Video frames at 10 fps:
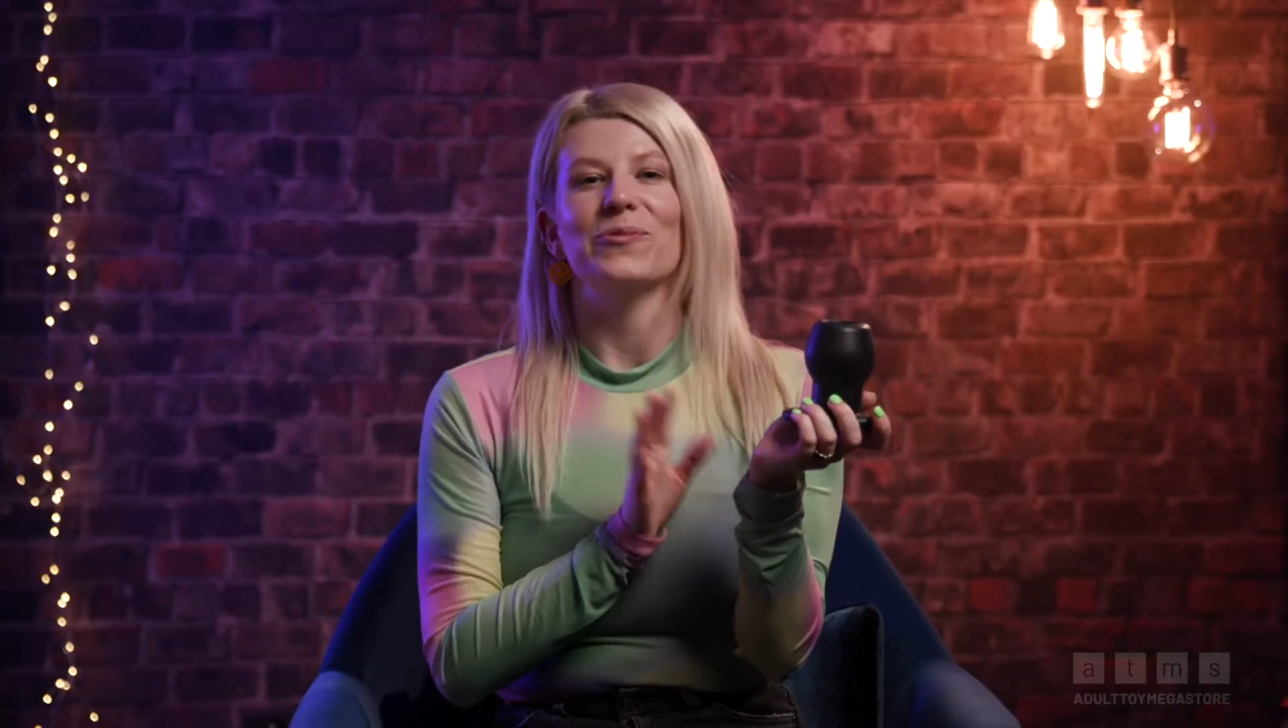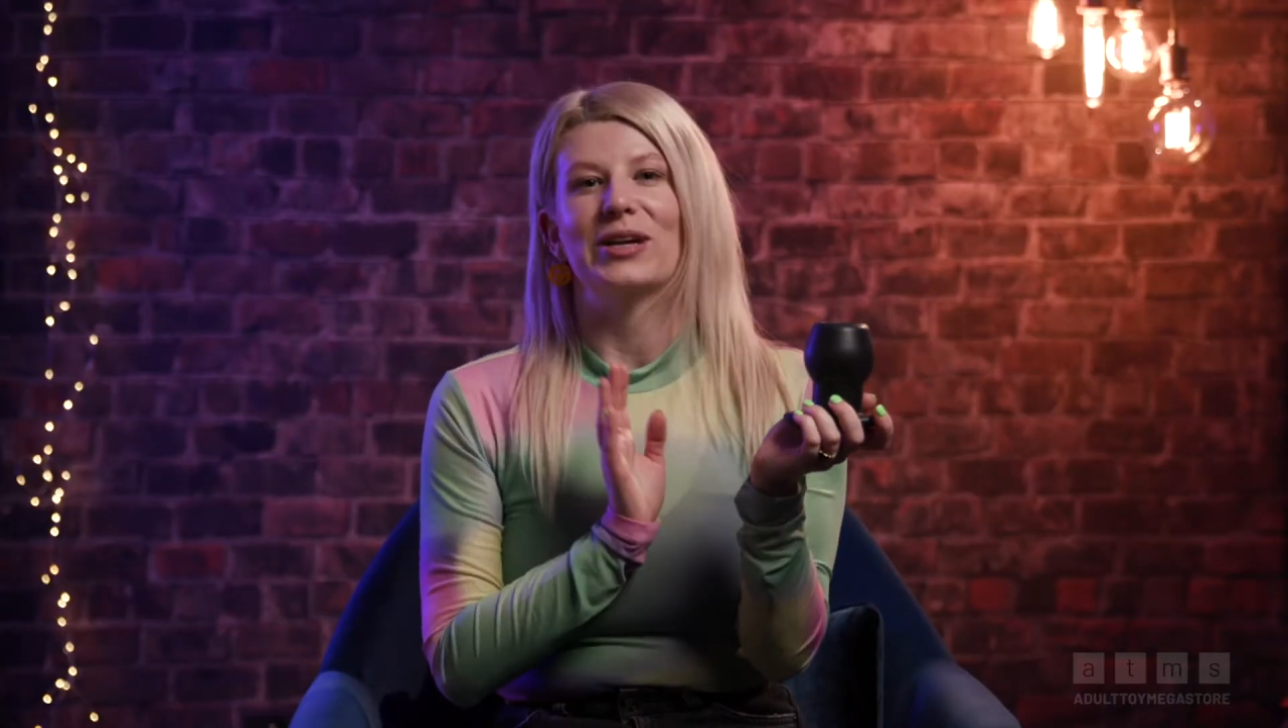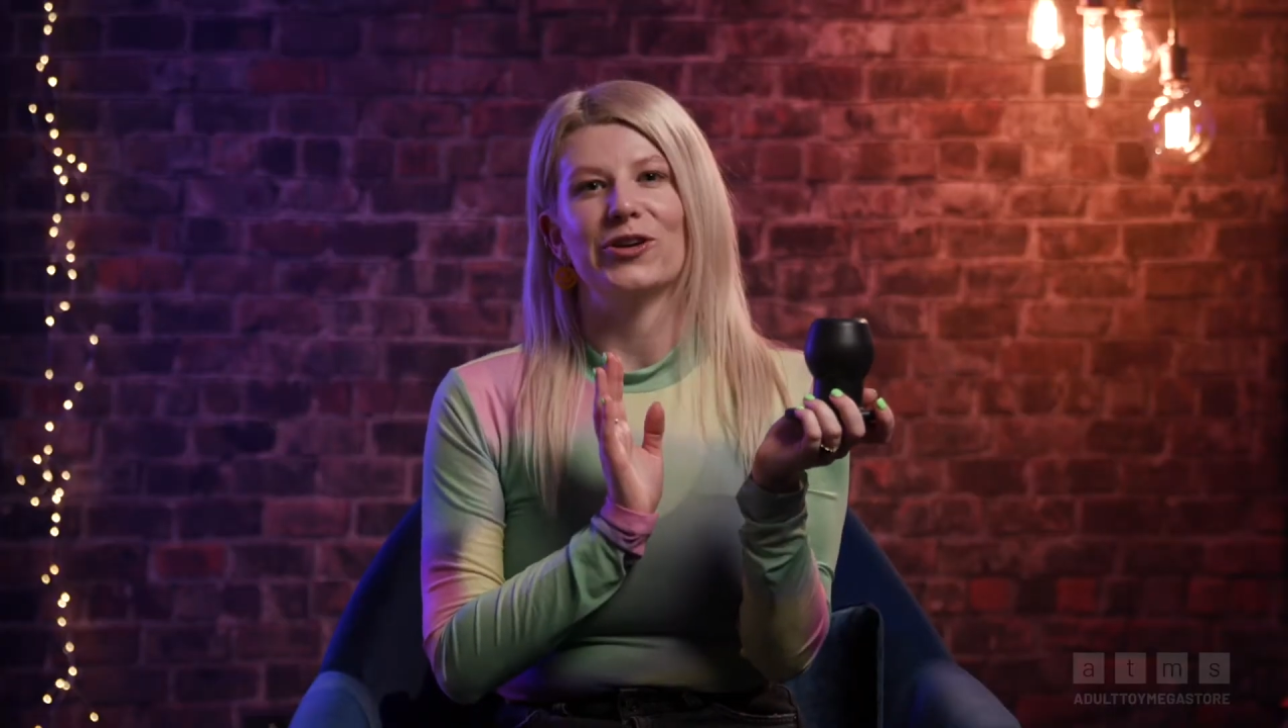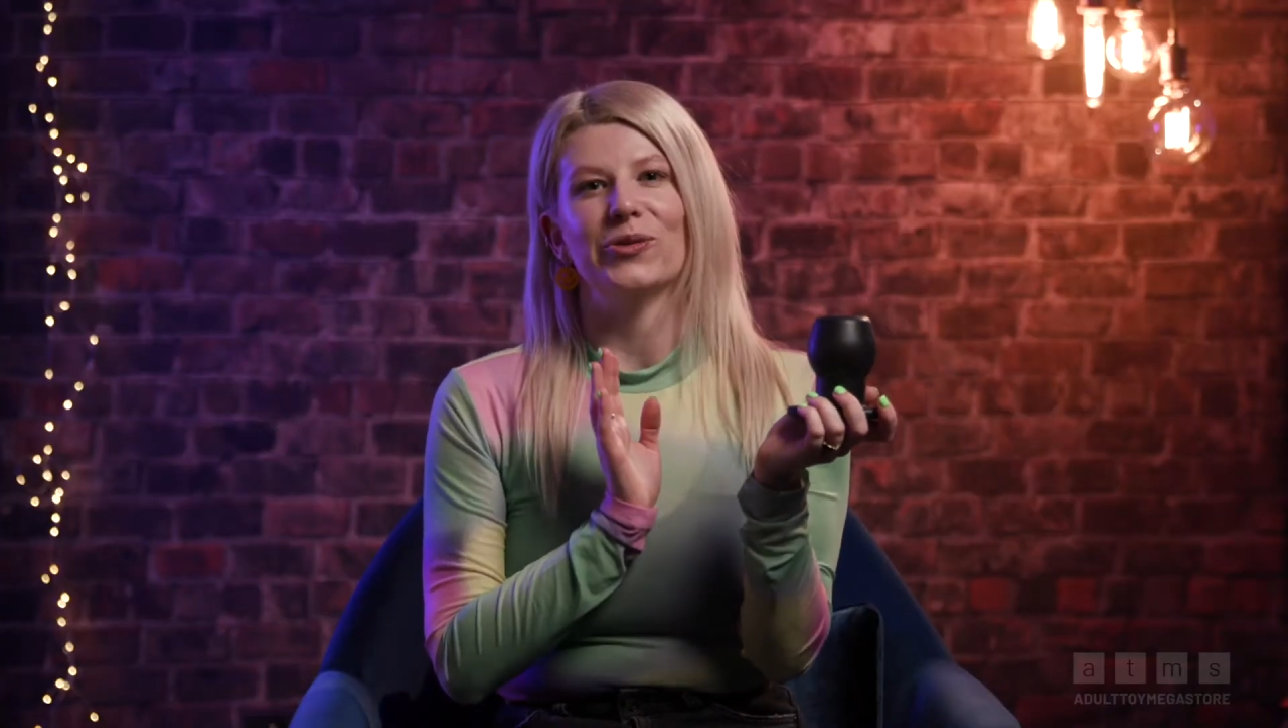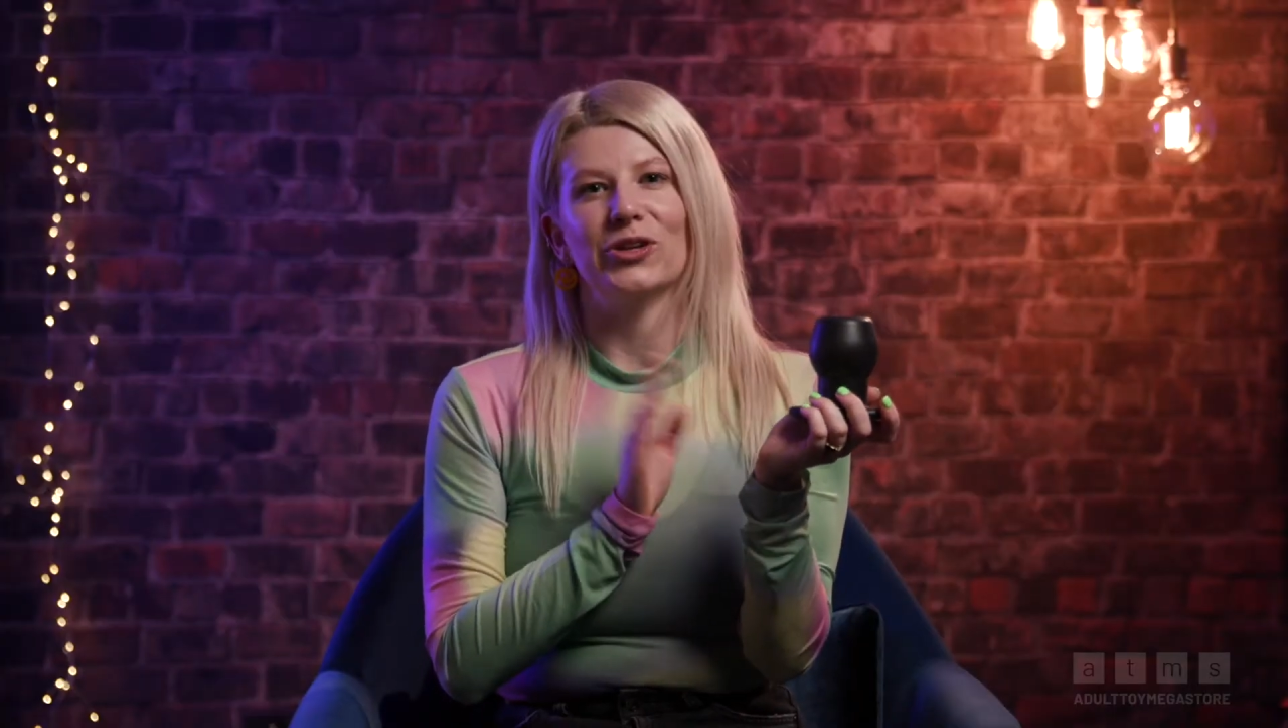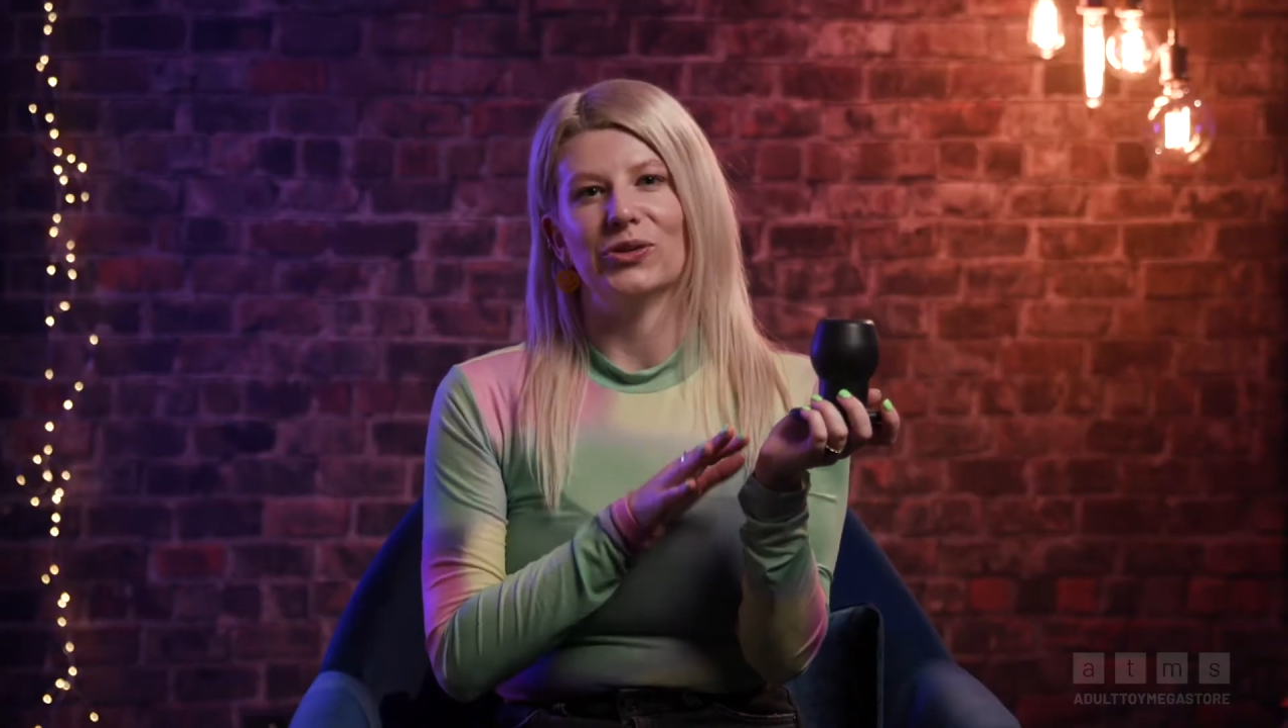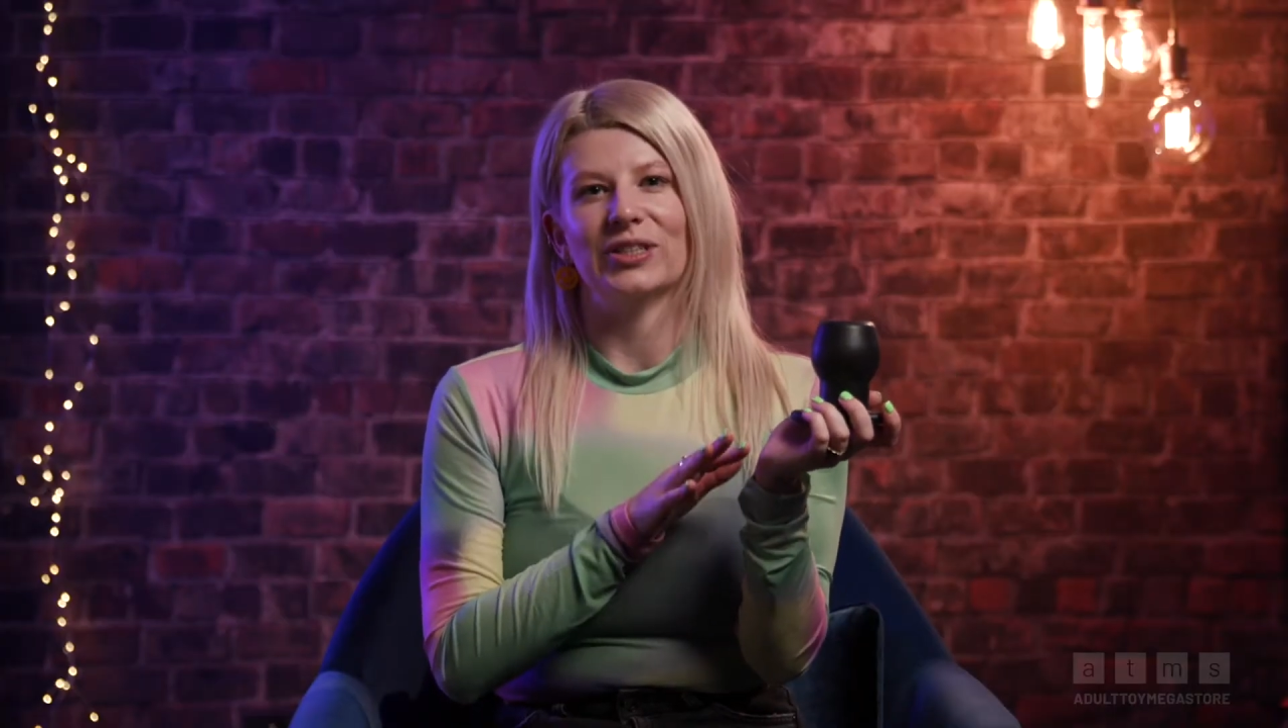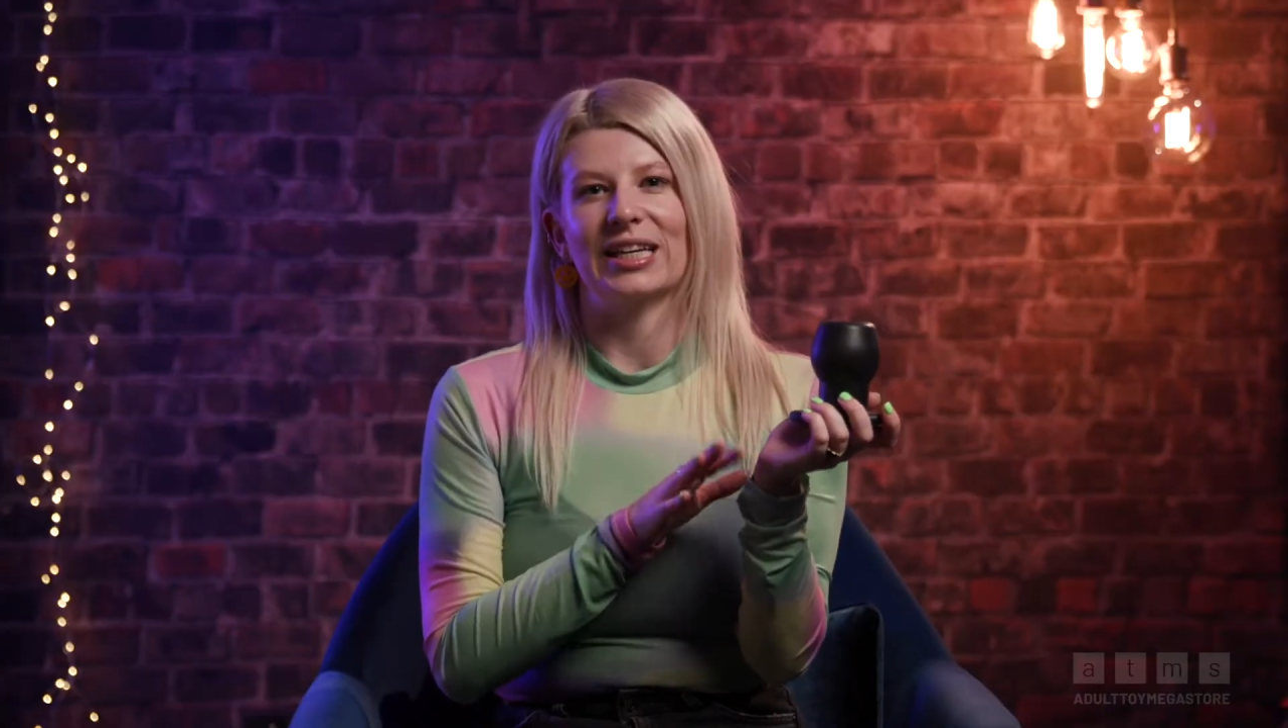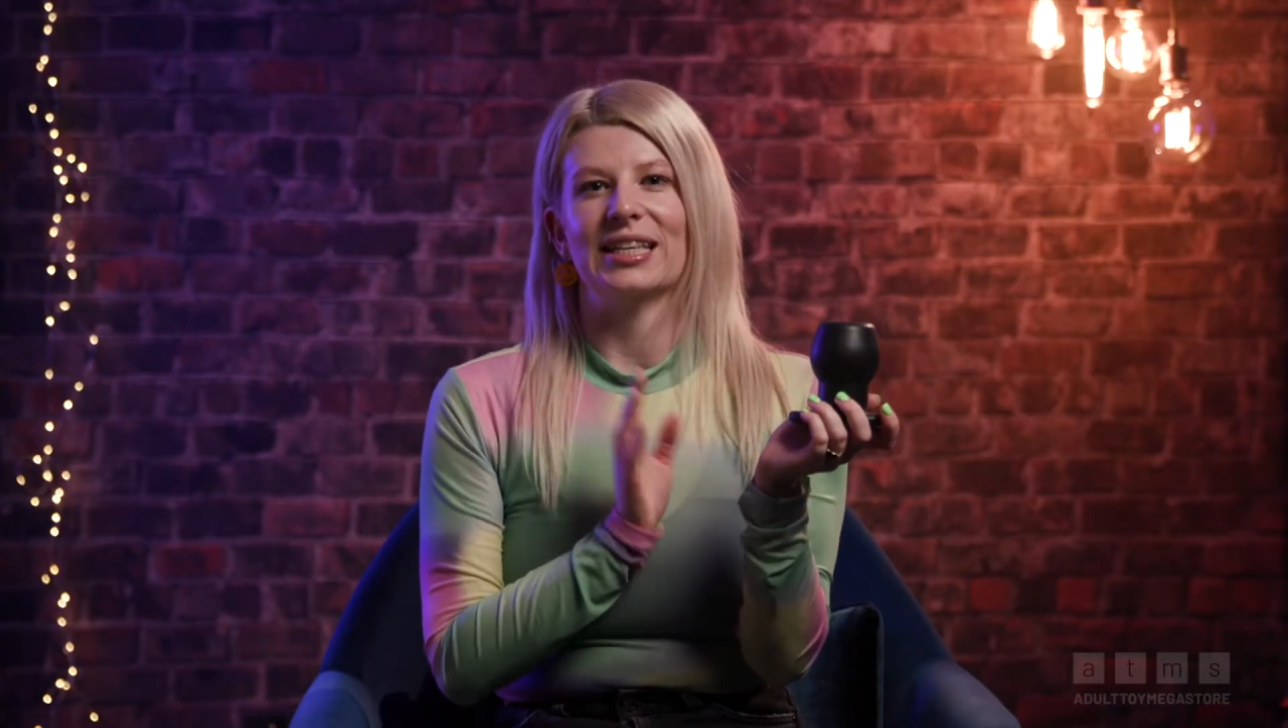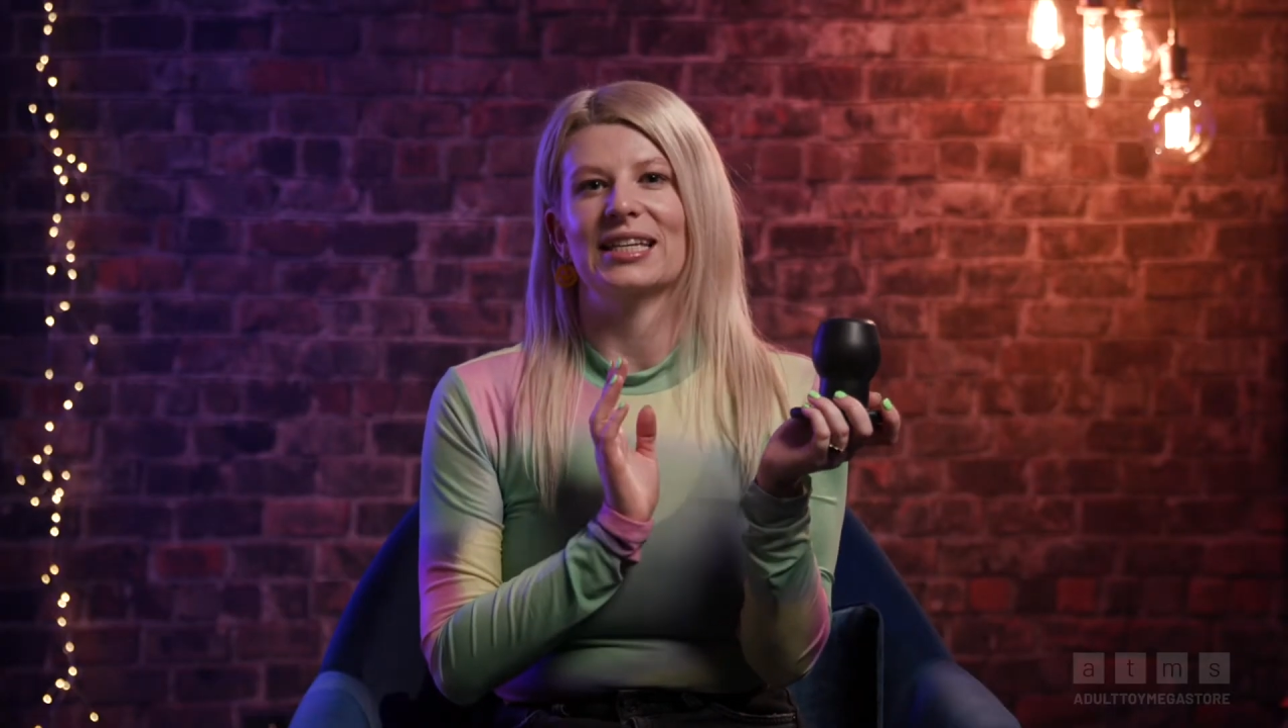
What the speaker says: when you're using